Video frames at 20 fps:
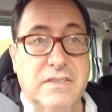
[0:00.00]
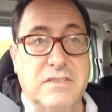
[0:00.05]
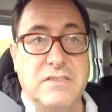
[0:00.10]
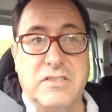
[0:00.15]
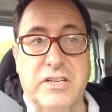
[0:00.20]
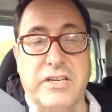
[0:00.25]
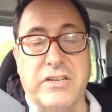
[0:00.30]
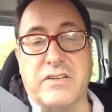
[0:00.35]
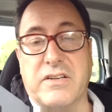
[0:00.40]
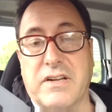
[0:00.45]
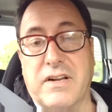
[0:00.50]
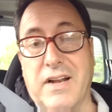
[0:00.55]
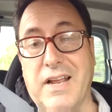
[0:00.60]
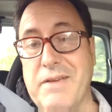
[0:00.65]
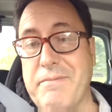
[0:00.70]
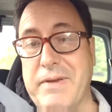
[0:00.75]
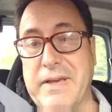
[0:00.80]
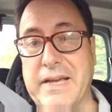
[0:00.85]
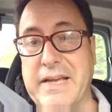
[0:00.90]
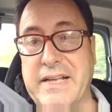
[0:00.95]
so you can
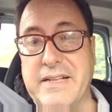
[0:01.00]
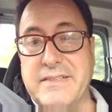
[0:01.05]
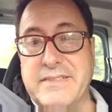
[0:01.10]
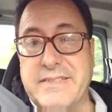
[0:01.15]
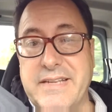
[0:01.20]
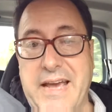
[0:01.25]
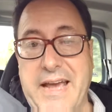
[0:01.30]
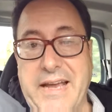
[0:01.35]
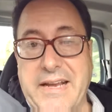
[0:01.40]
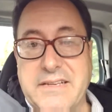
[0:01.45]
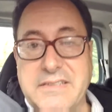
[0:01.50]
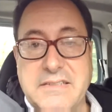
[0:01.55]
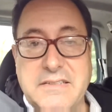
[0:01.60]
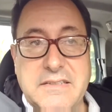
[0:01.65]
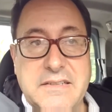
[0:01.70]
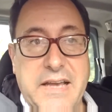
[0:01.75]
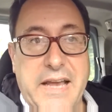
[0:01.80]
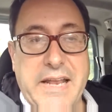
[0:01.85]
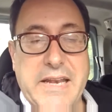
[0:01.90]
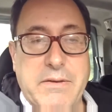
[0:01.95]
claim it against
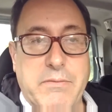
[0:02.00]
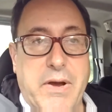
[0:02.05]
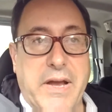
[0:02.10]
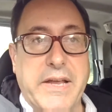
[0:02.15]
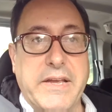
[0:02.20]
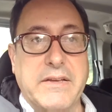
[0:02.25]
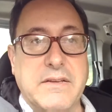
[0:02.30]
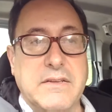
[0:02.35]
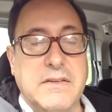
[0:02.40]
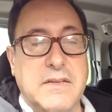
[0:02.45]
tax anyway,